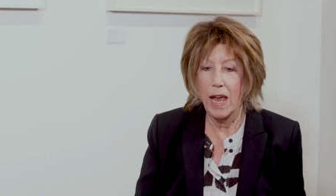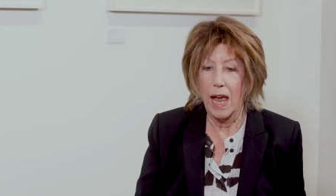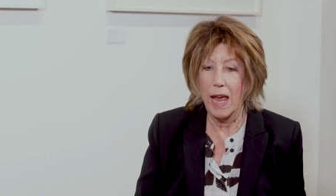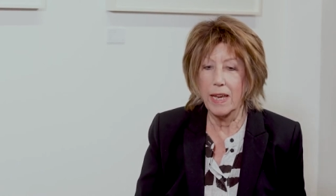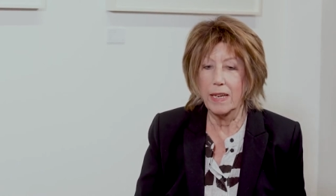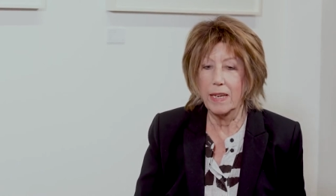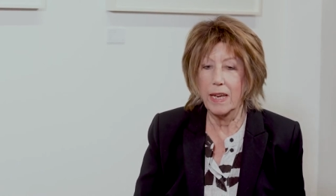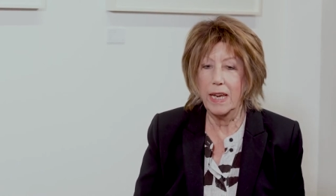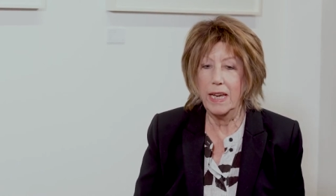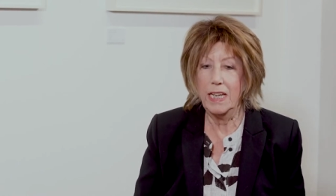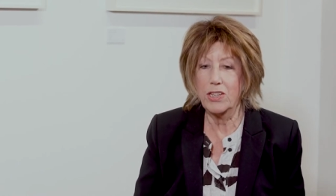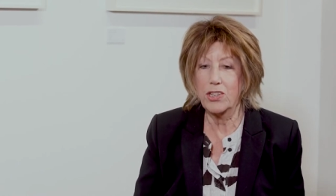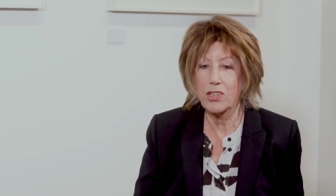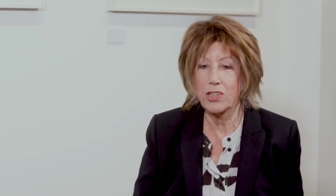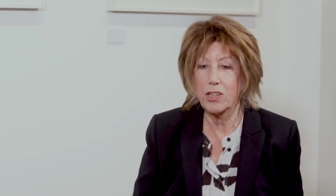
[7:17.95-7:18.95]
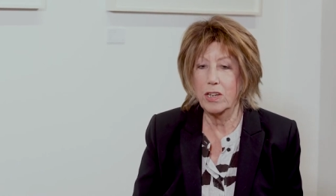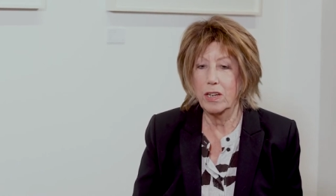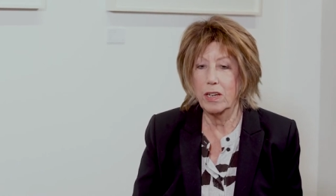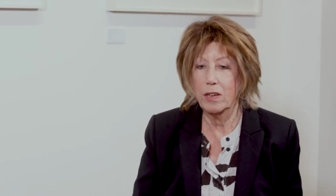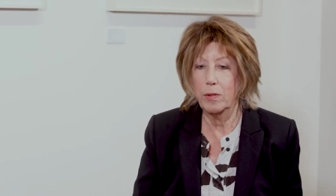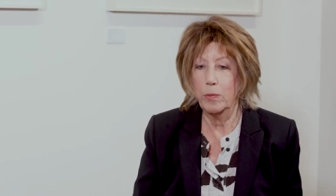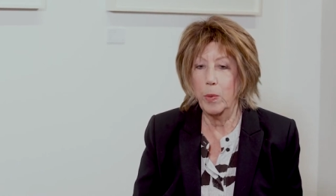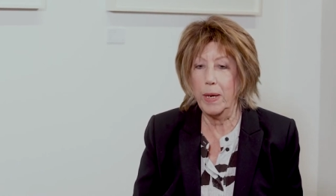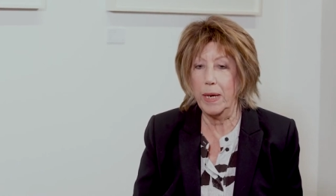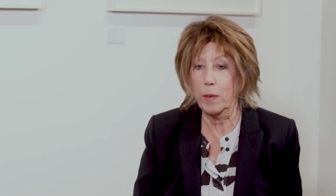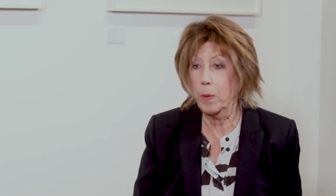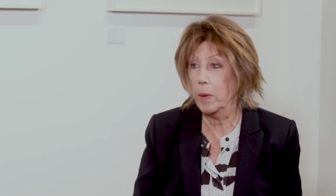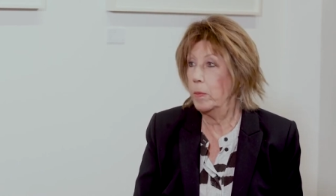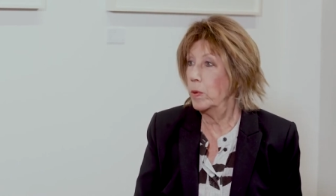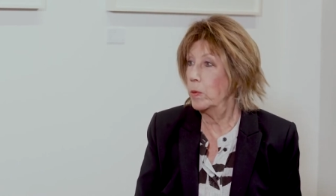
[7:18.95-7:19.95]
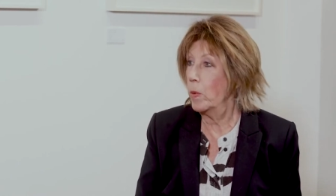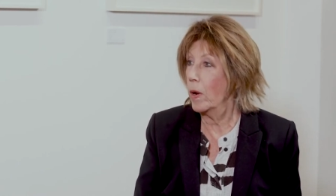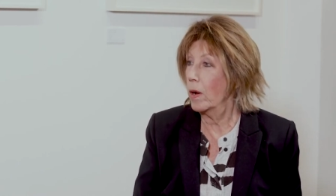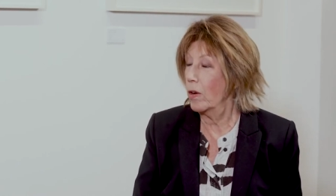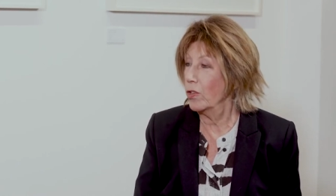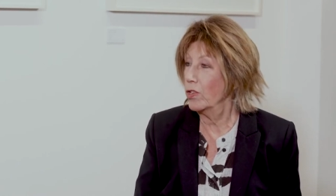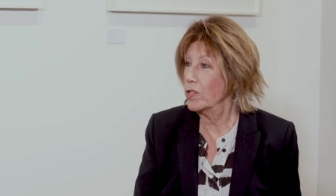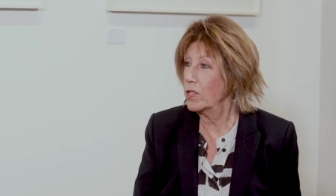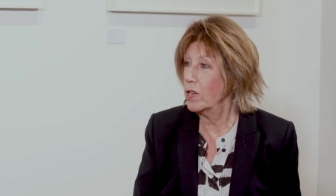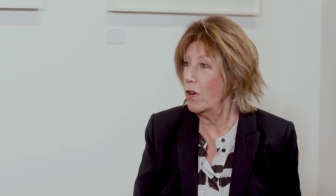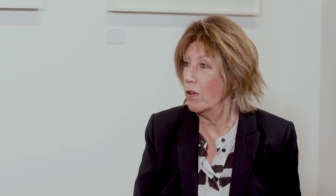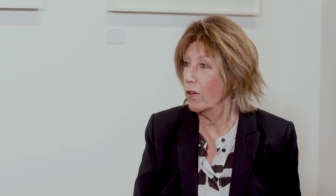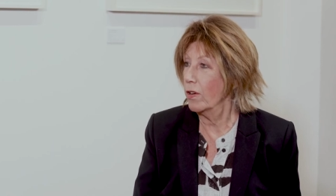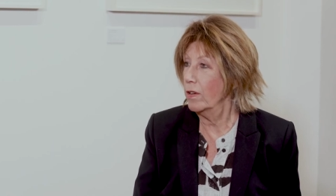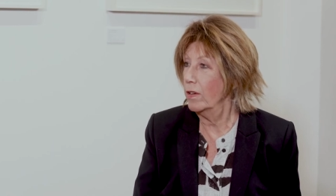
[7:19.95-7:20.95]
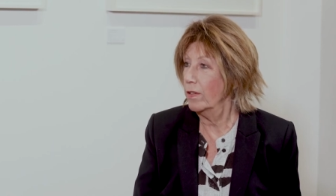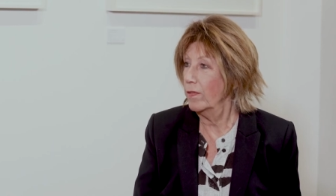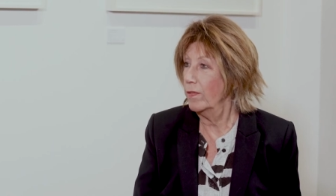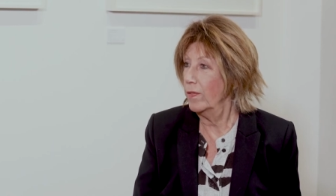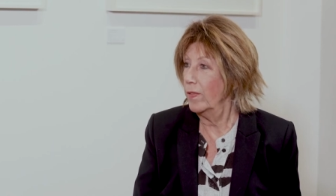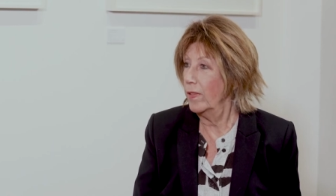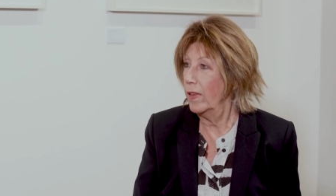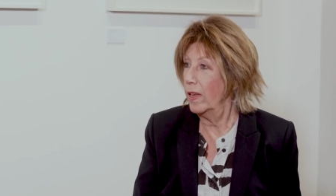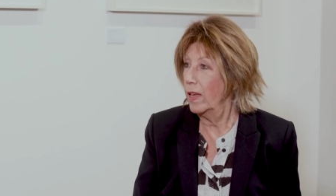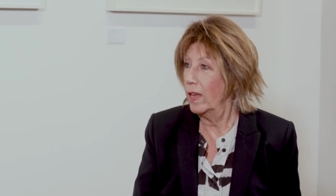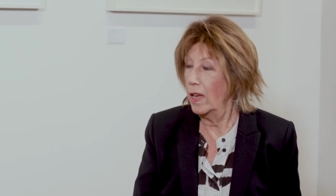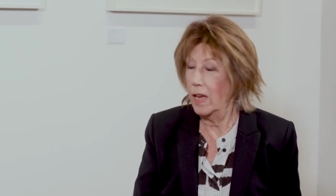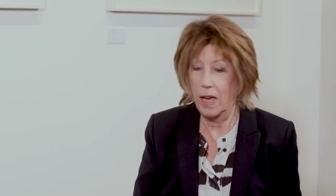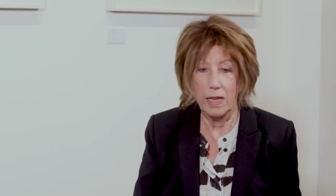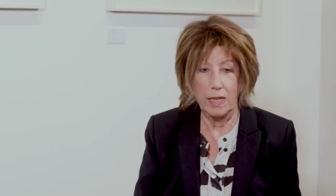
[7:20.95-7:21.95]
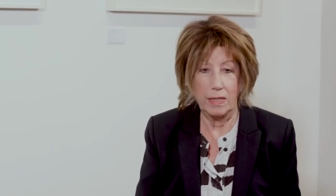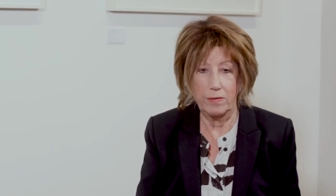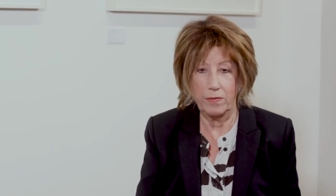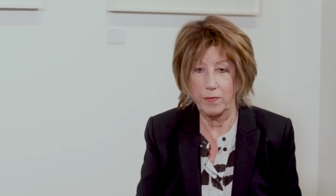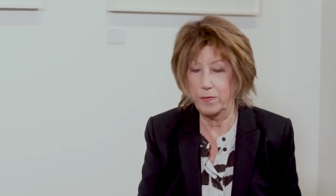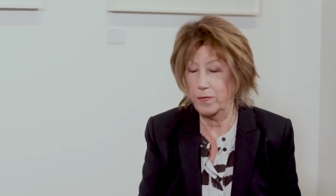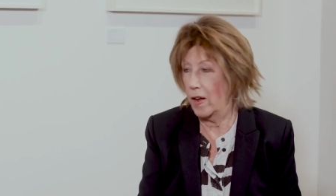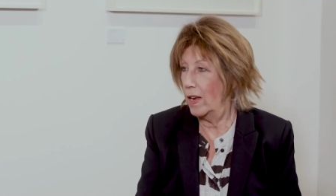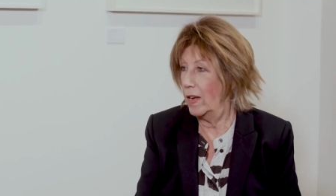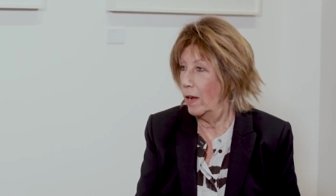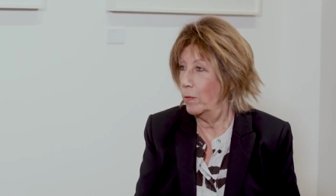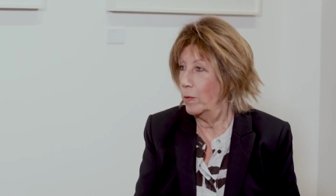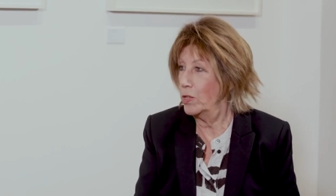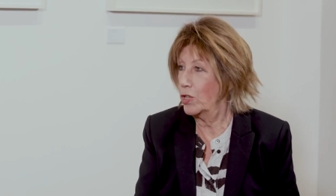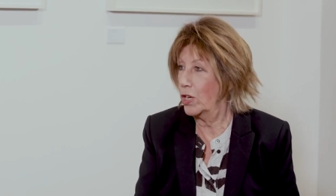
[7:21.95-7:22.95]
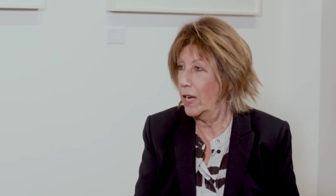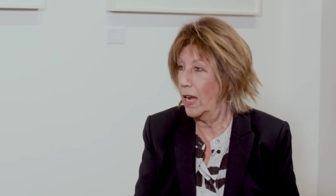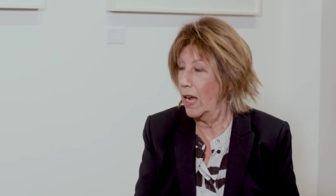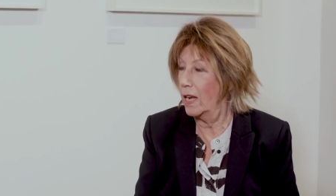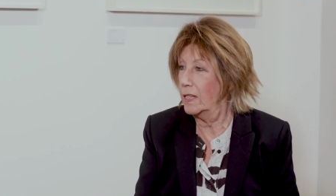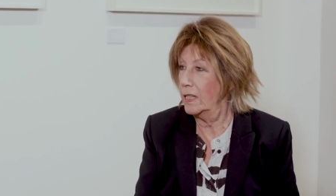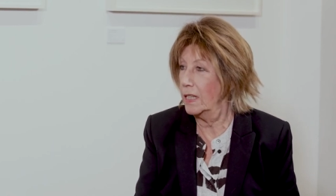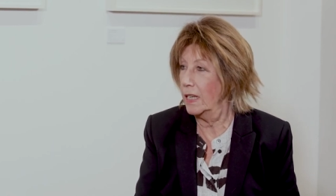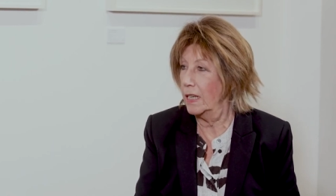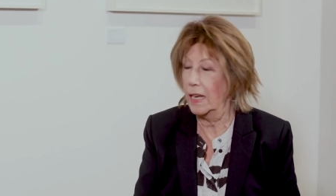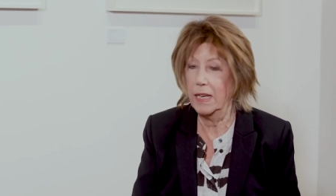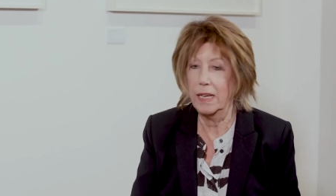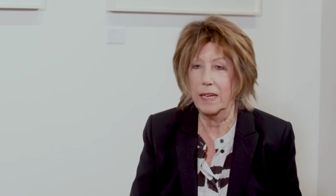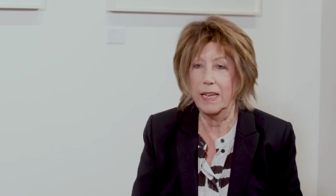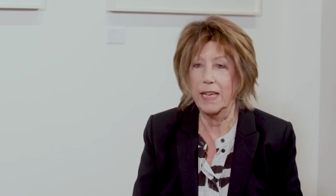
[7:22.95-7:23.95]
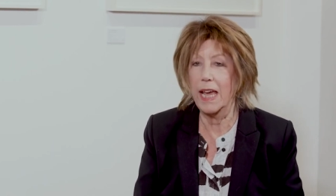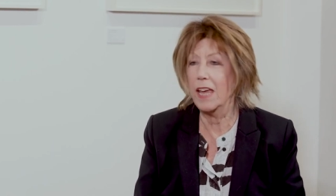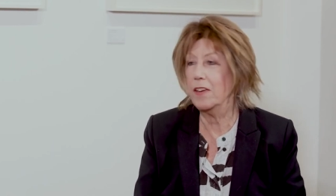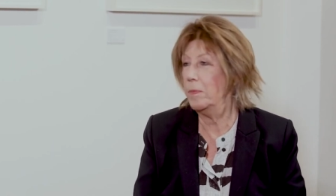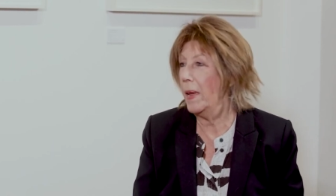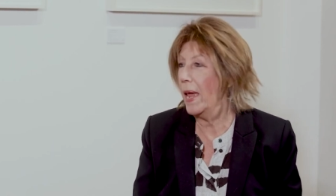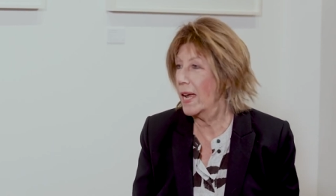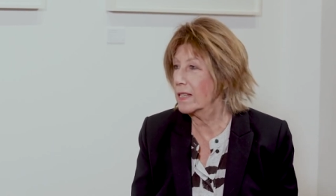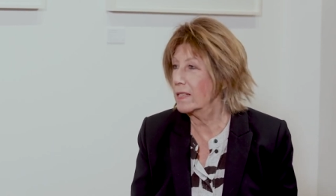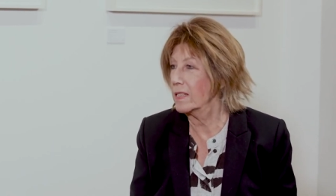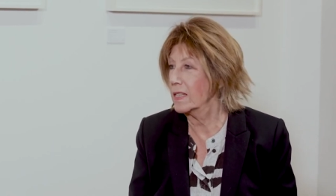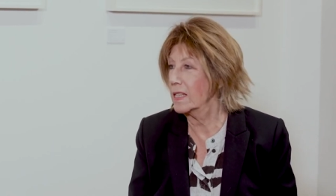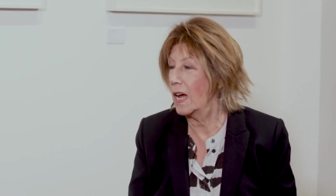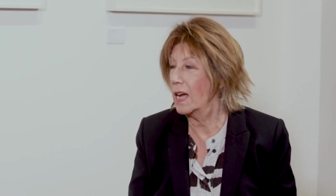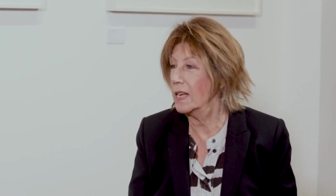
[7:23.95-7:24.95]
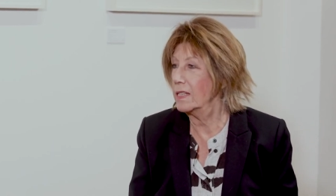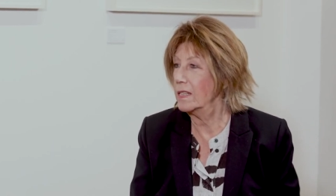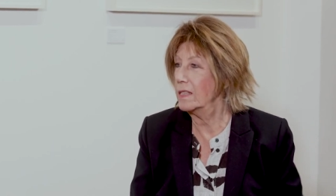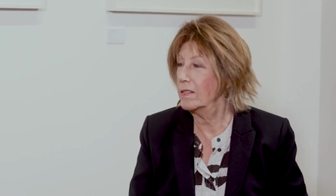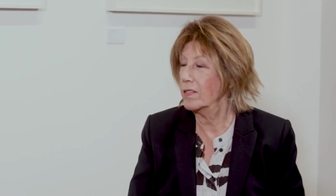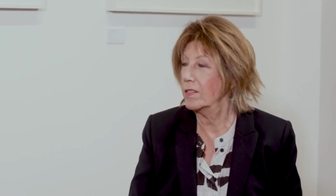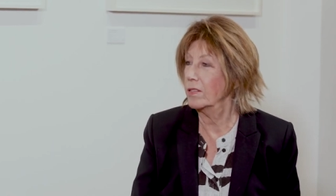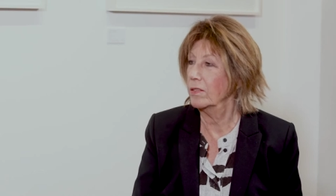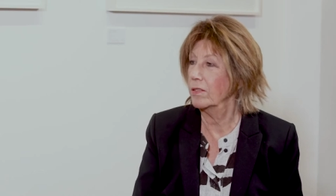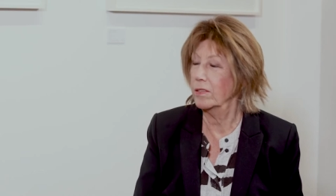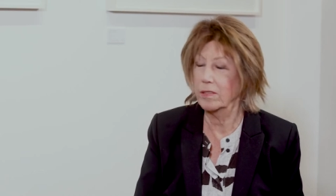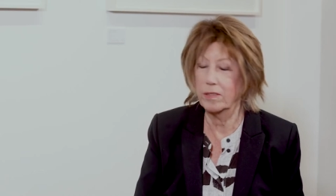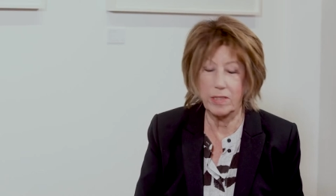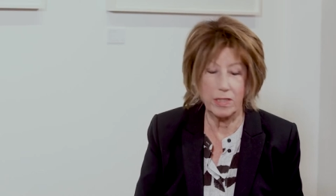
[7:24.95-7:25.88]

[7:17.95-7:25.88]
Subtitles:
And each week we would work on a song, and he'd find out which key I did it in, and he gave me exercises to